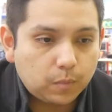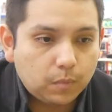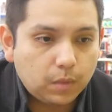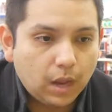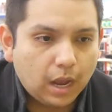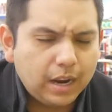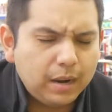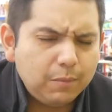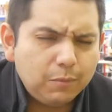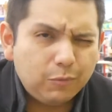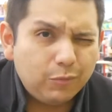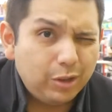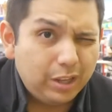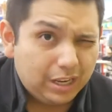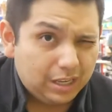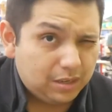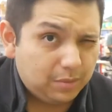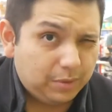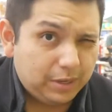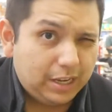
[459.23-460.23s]
I didn't really
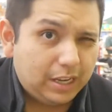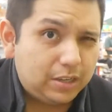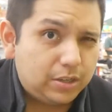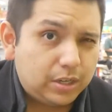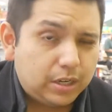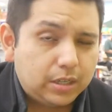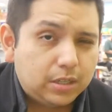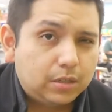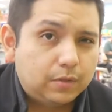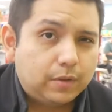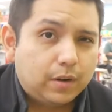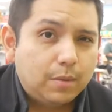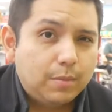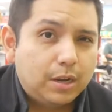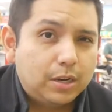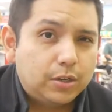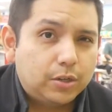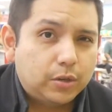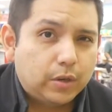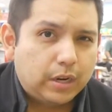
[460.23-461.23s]
get to play against Genesis very
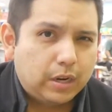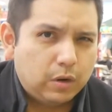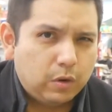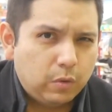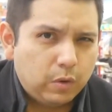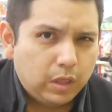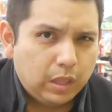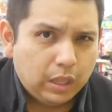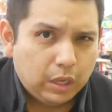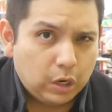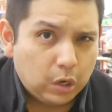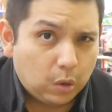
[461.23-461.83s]
much, so I didn't really